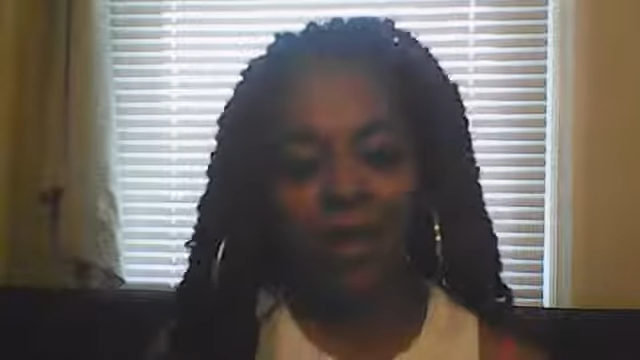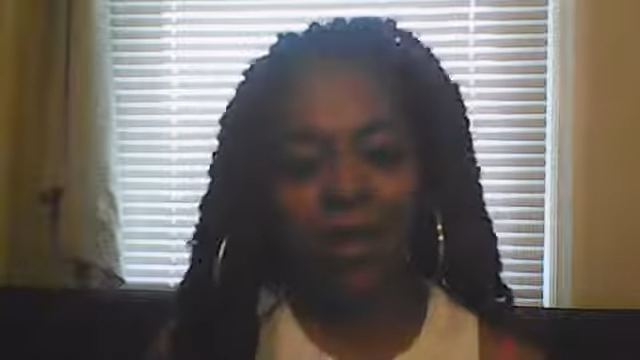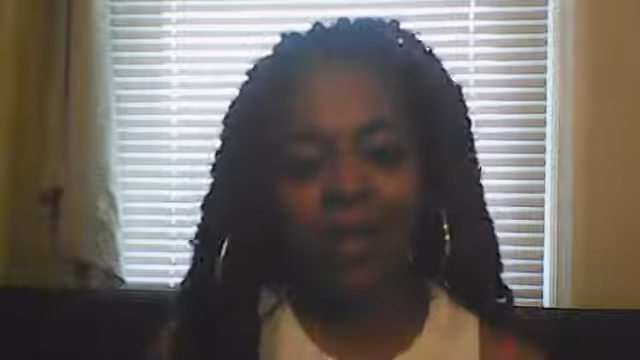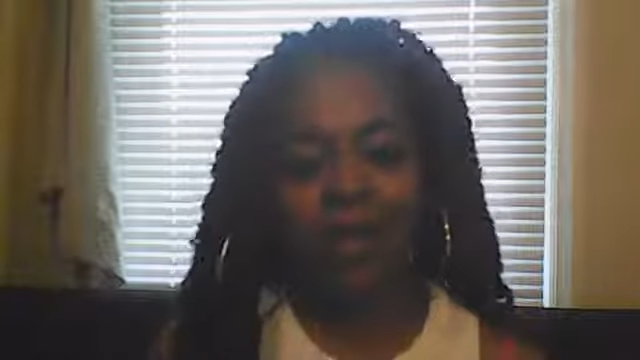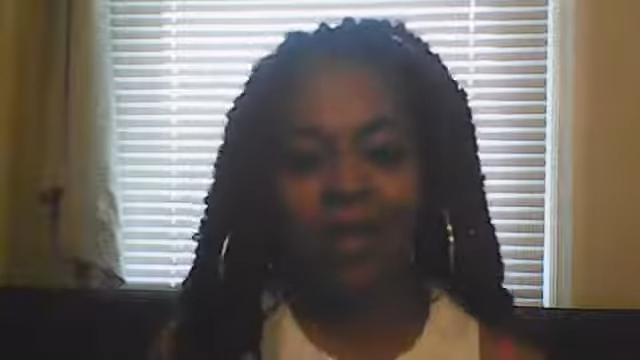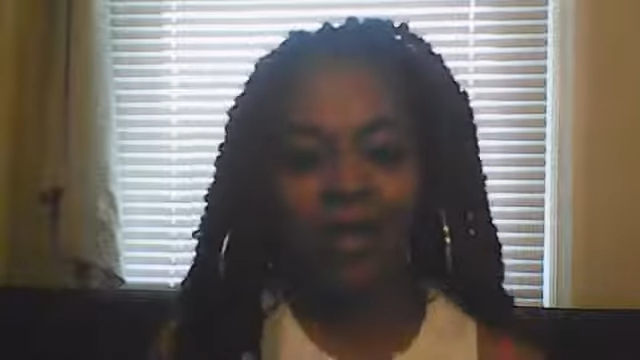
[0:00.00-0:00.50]

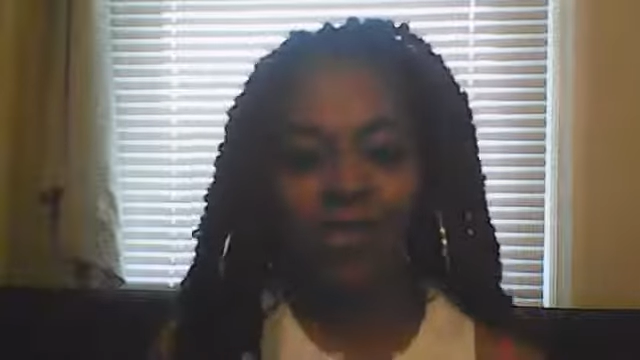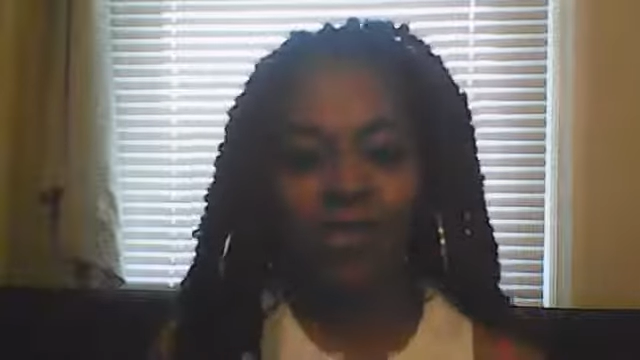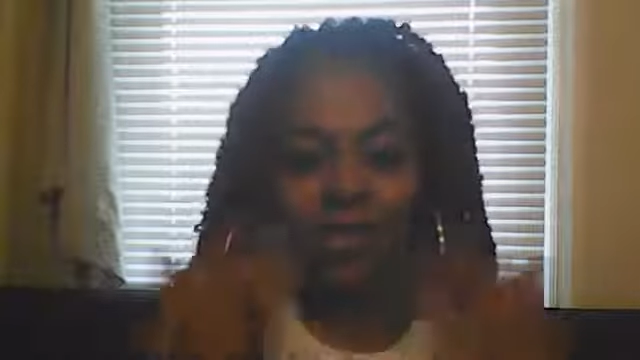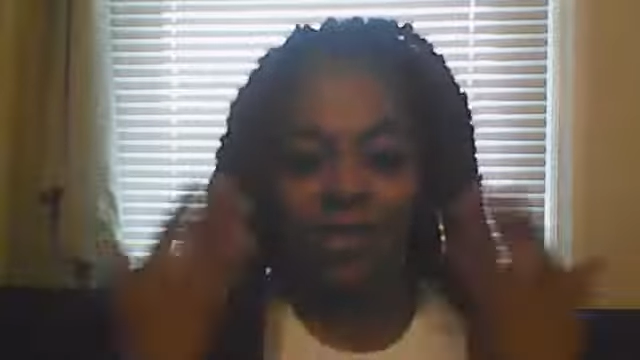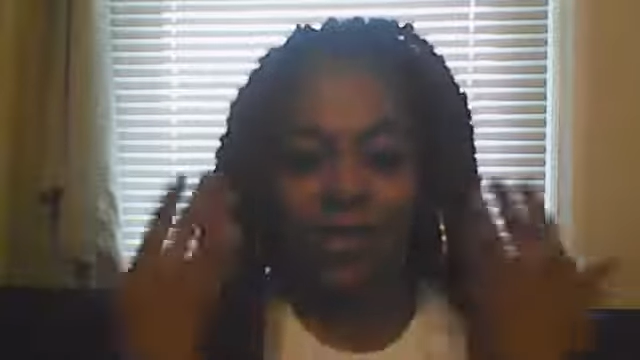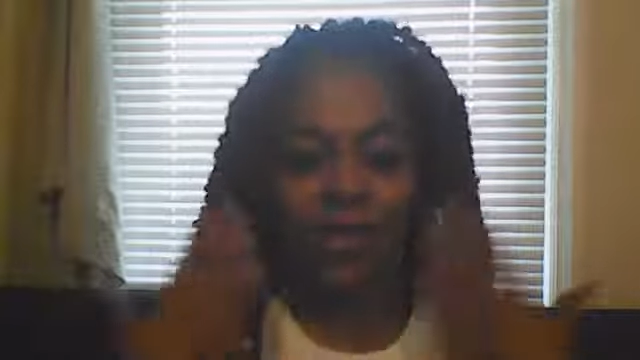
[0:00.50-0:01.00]
Even if you
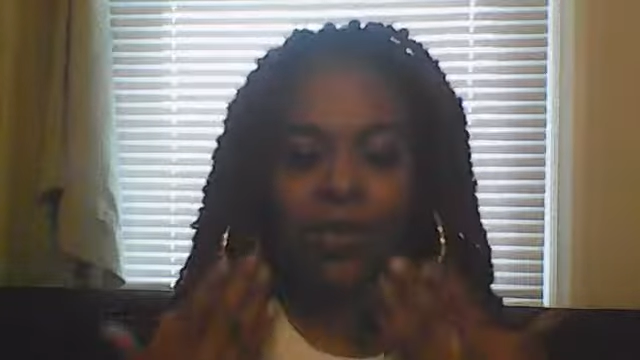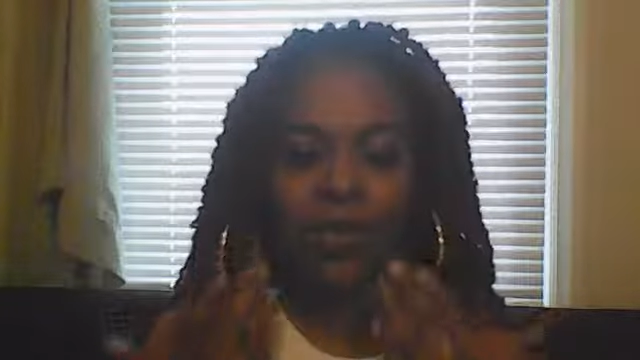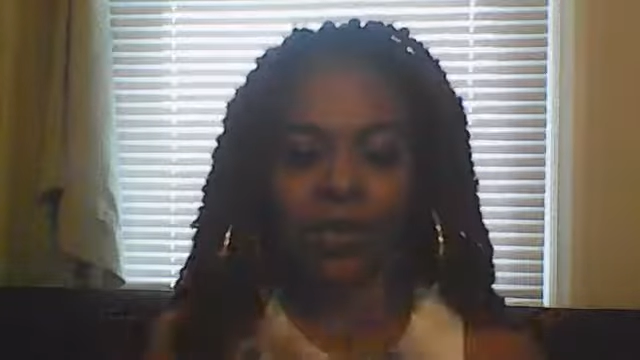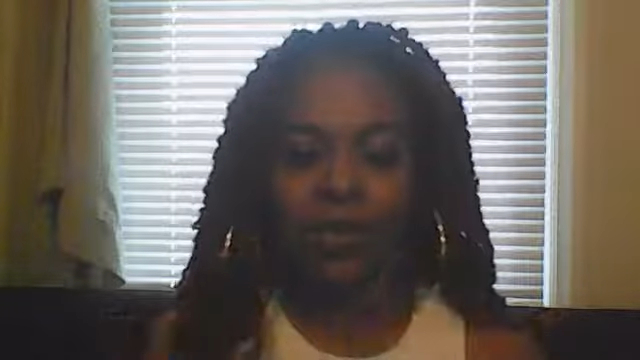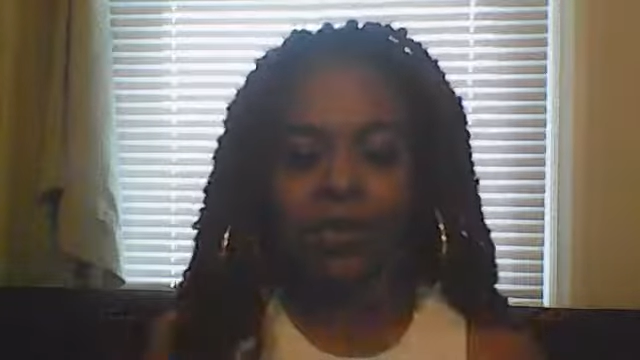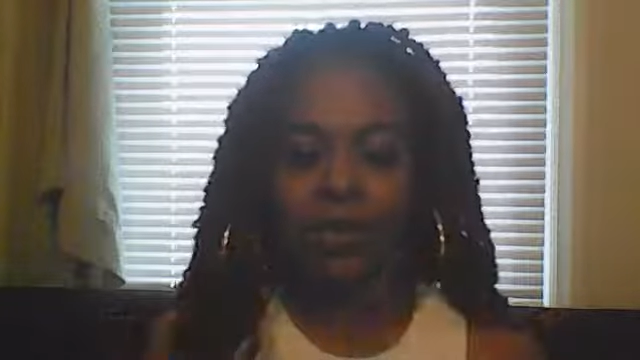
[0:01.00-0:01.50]
say to
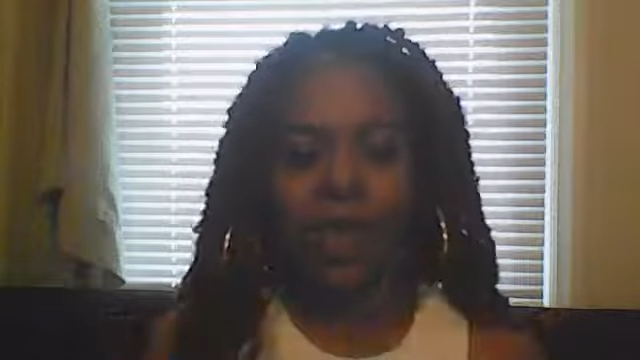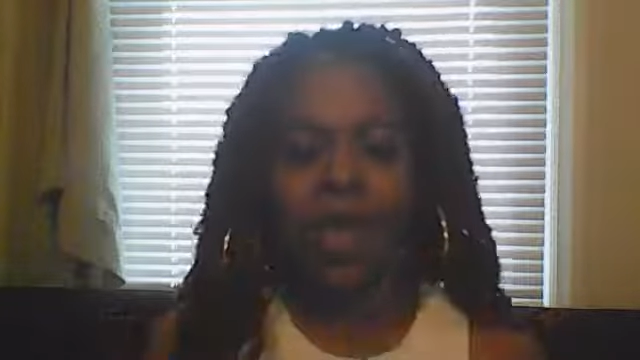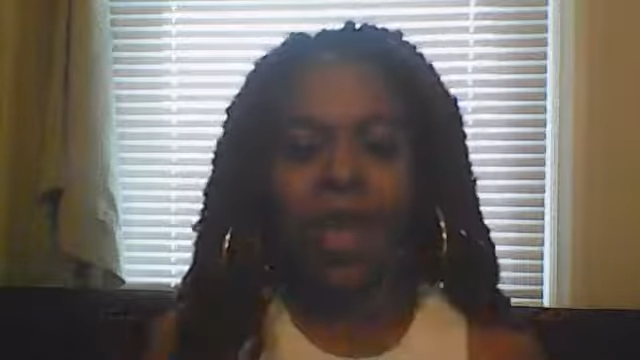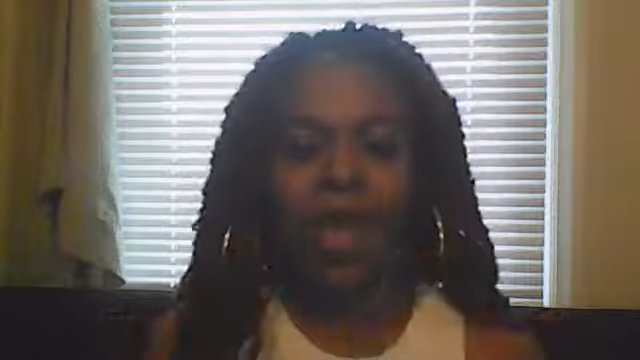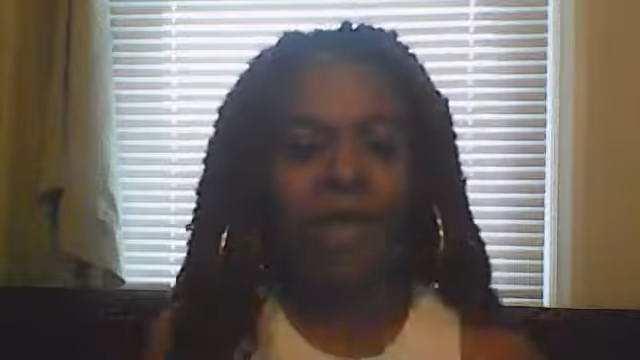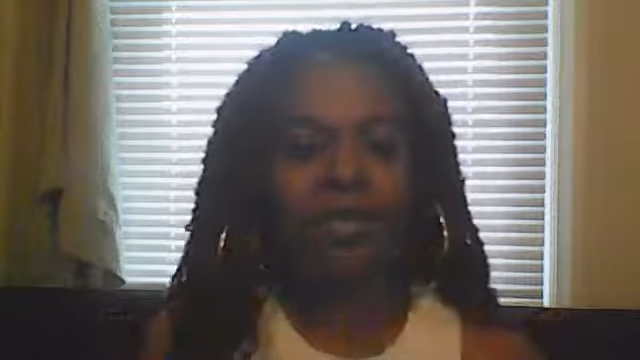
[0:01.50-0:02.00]
yourself, okay, I
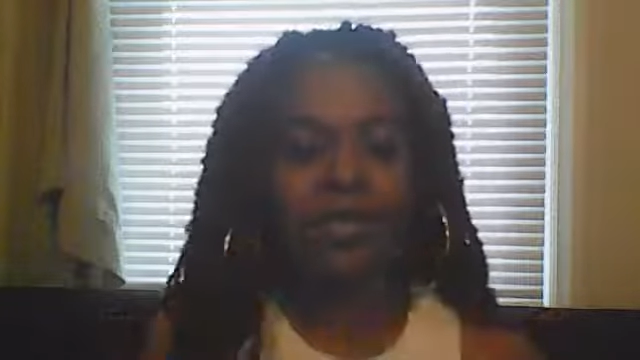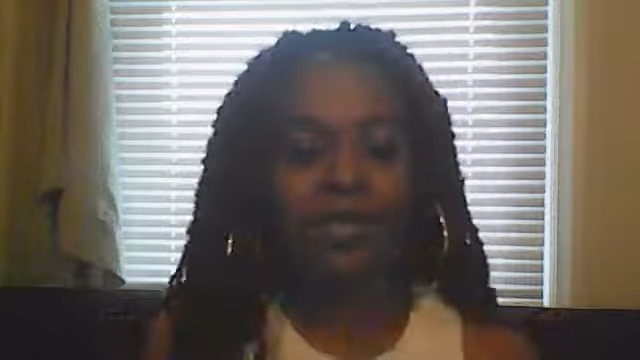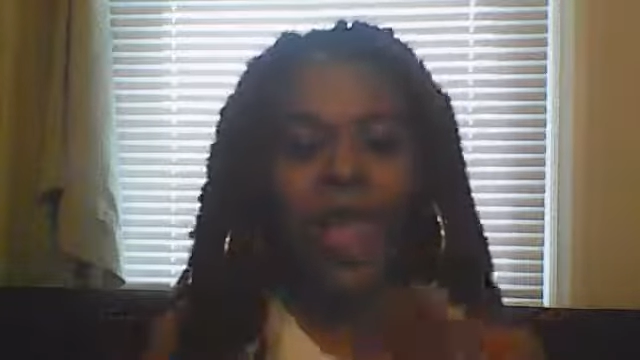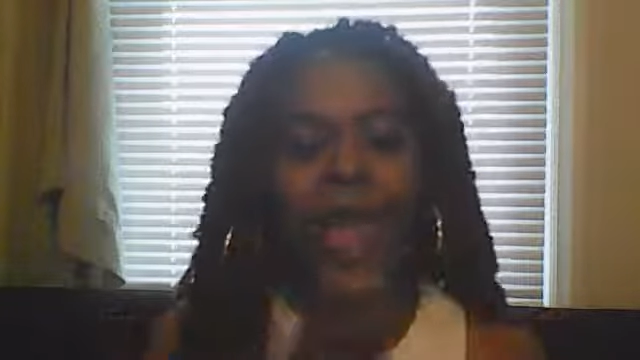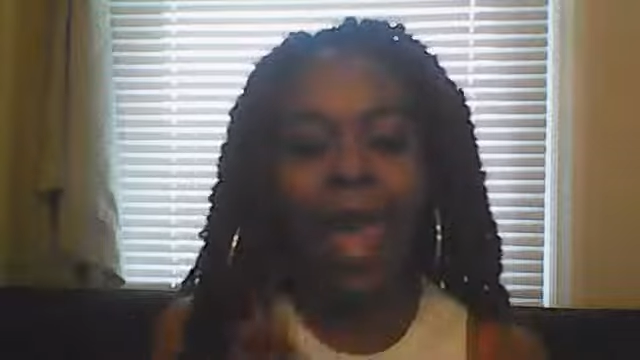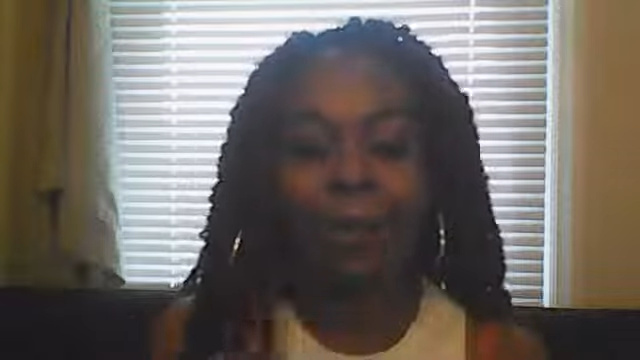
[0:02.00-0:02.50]
have this
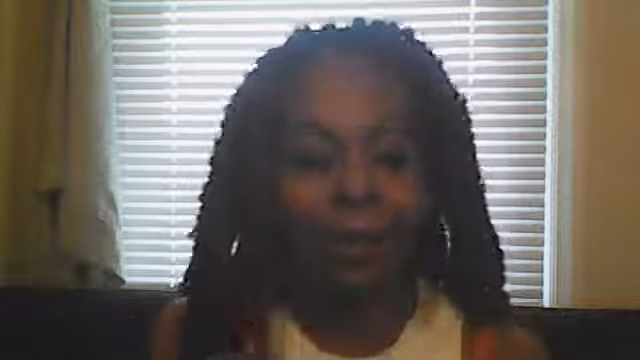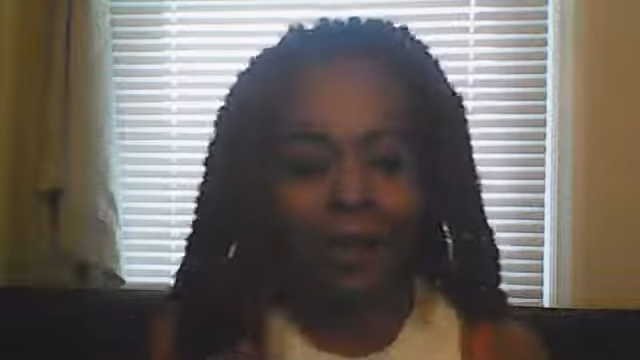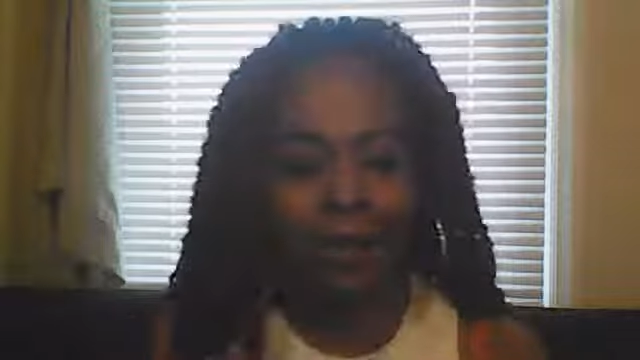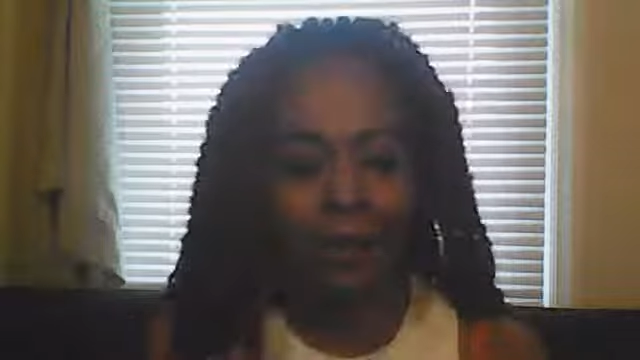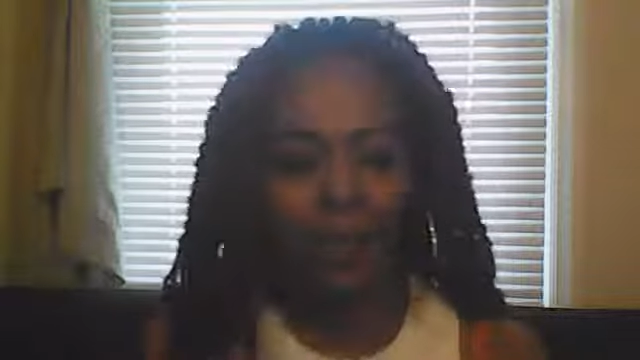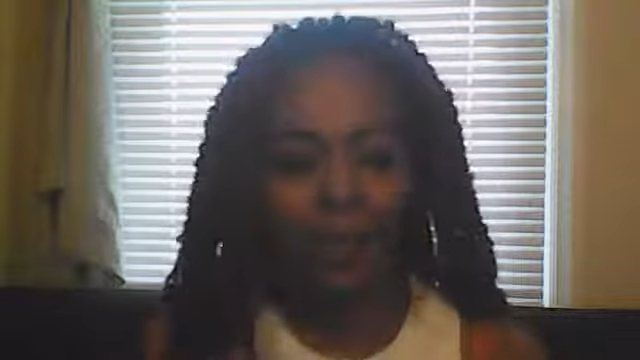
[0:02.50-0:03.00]
habit,